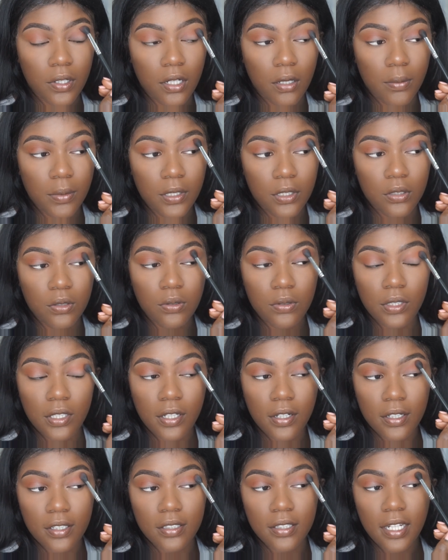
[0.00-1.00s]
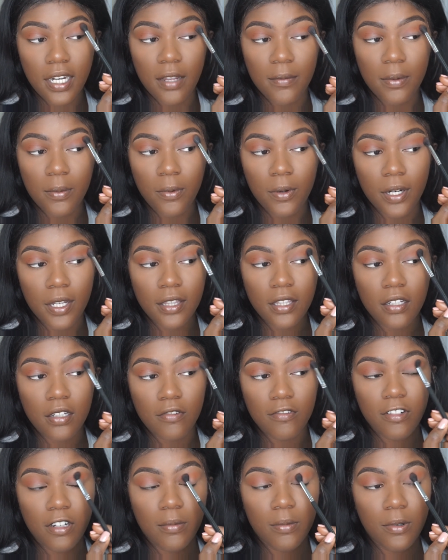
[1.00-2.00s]
it'll be 2 years that I've been working there
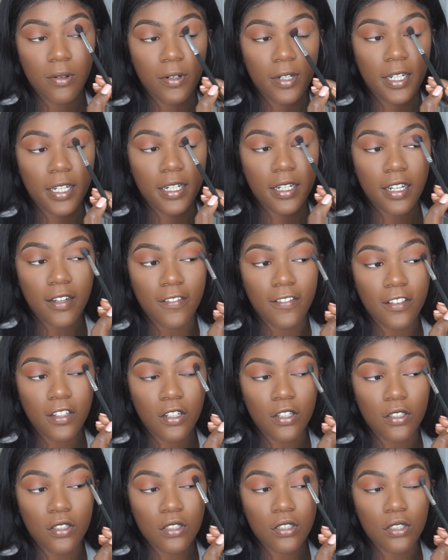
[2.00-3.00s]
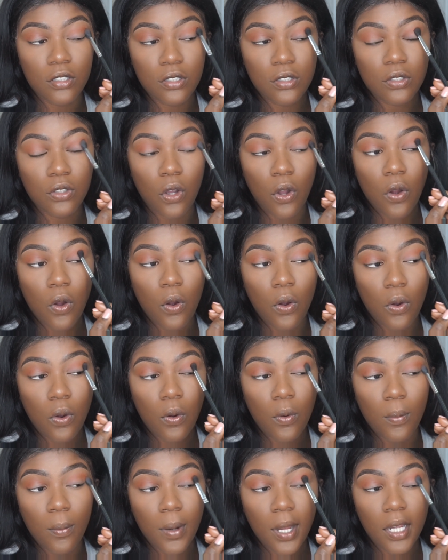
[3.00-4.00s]
in February, and I've learned
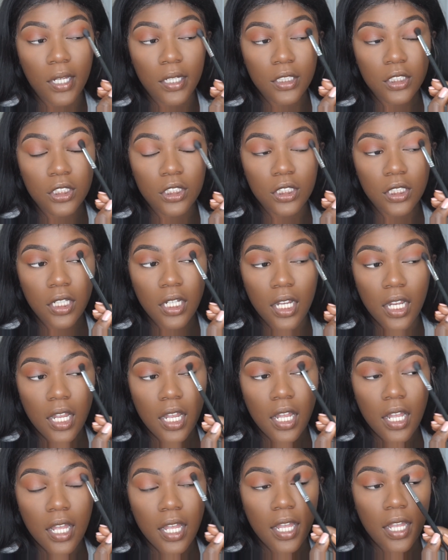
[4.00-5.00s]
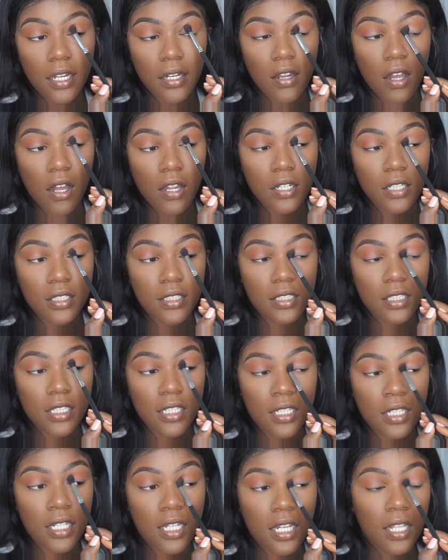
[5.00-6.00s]
so much. And
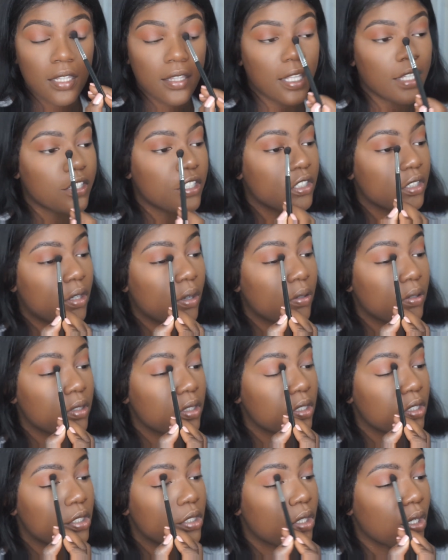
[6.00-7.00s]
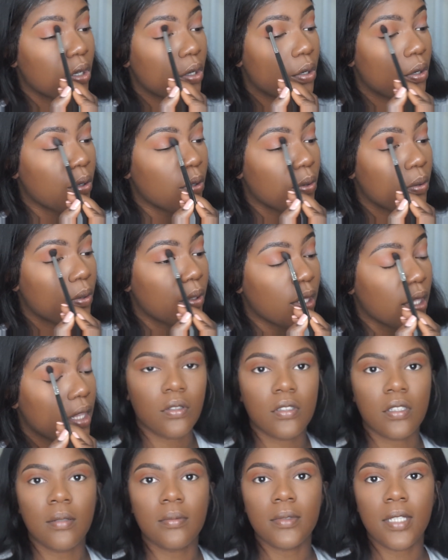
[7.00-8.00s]
honestly, that just goes to show
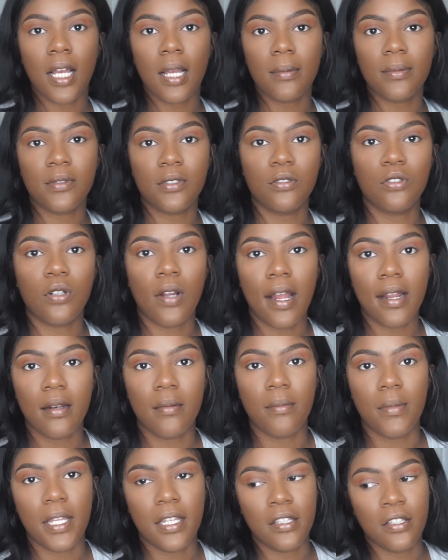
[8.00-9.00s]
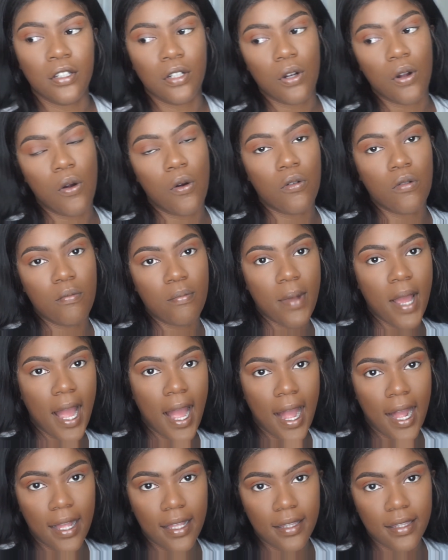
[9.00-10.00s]
sometimes you try to make your own
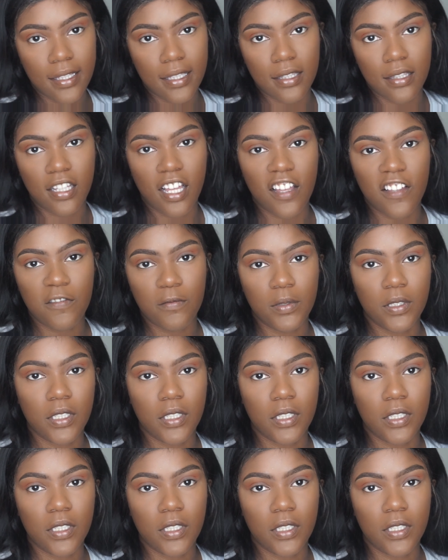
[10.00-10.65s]
path in life